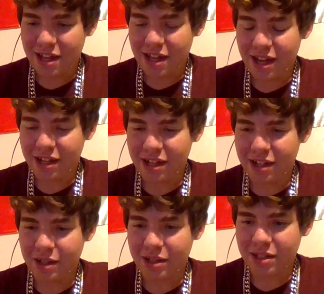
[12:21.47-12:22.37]
And
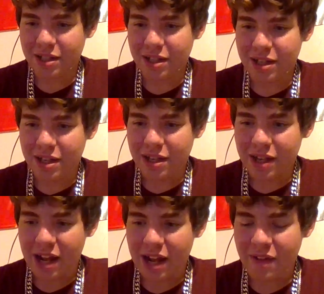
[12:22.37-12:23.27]
it
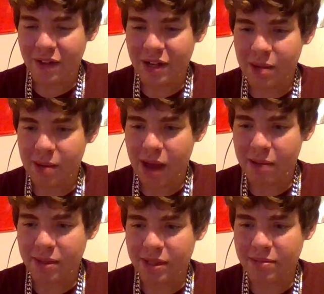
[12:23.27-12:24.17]
never ended up
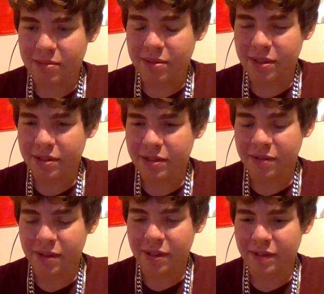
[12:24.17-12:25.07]
happening, but it's
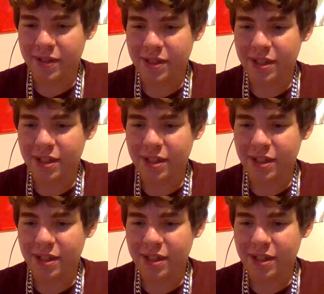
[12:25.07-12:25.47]
whatever.